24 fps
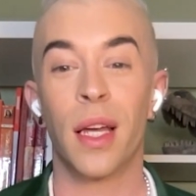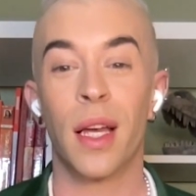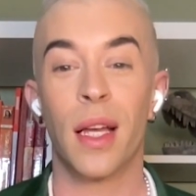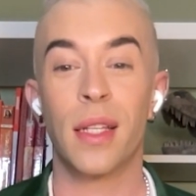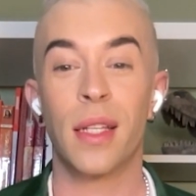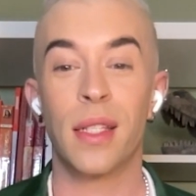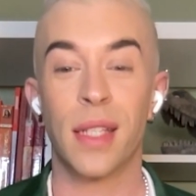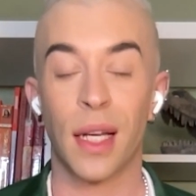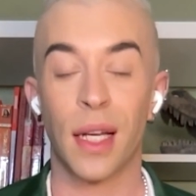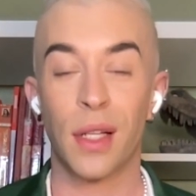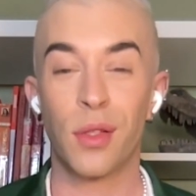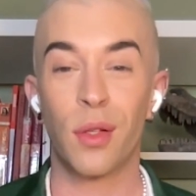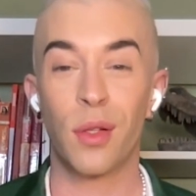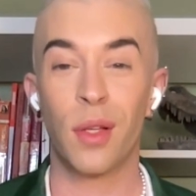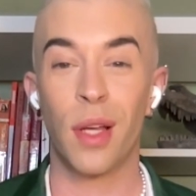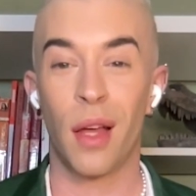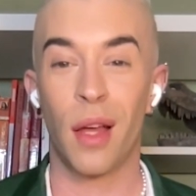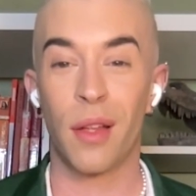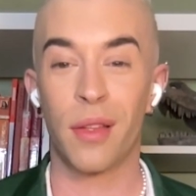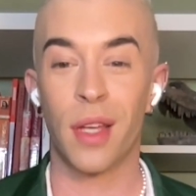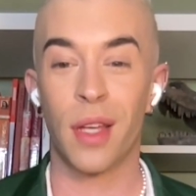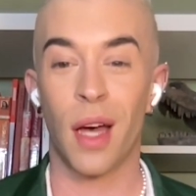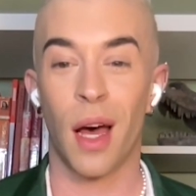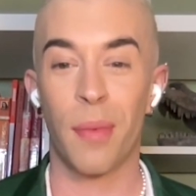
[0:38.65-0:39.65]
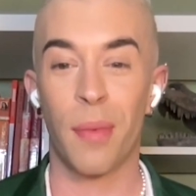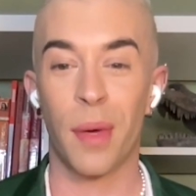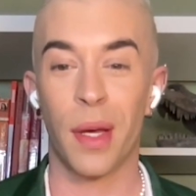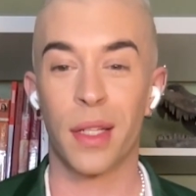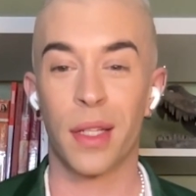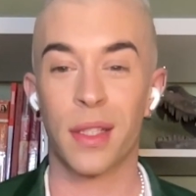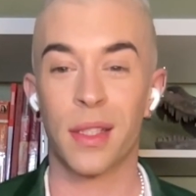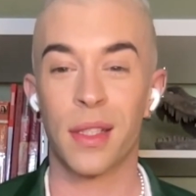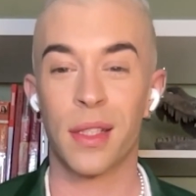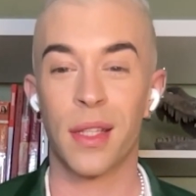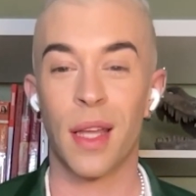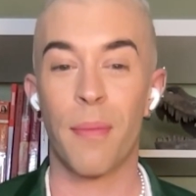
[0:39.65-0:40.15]
and sexual health
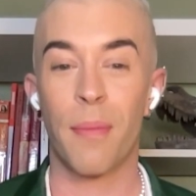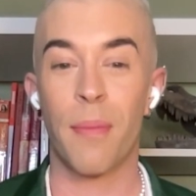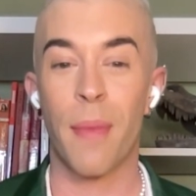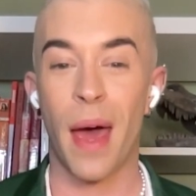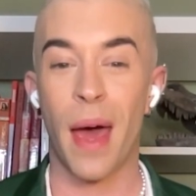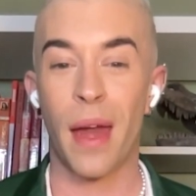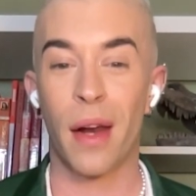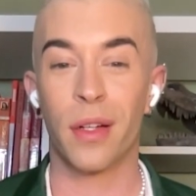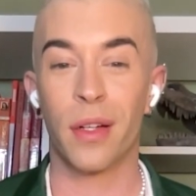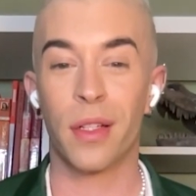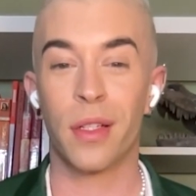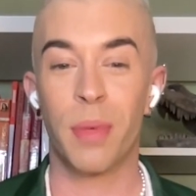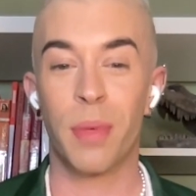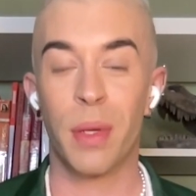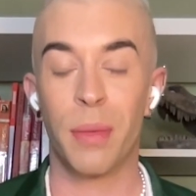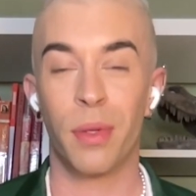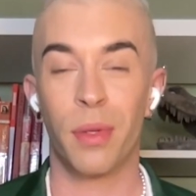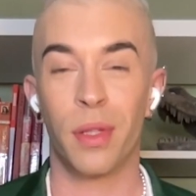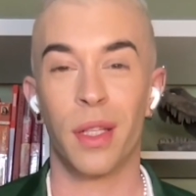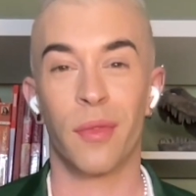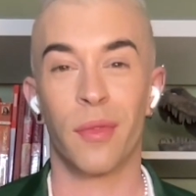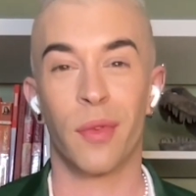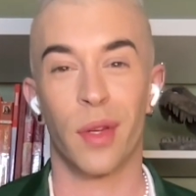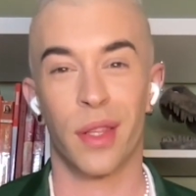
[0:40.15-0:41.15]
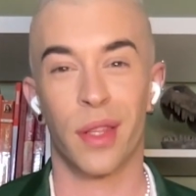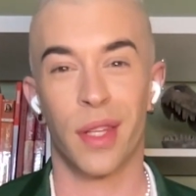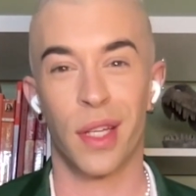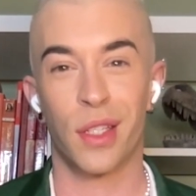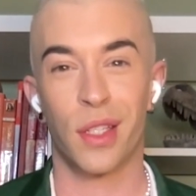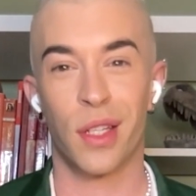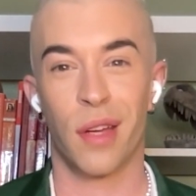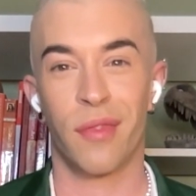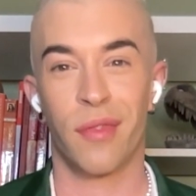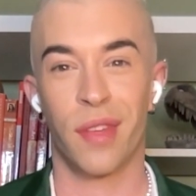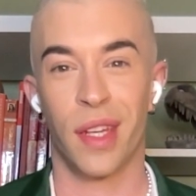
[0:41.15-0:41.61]
topics that matter to people living with HIV.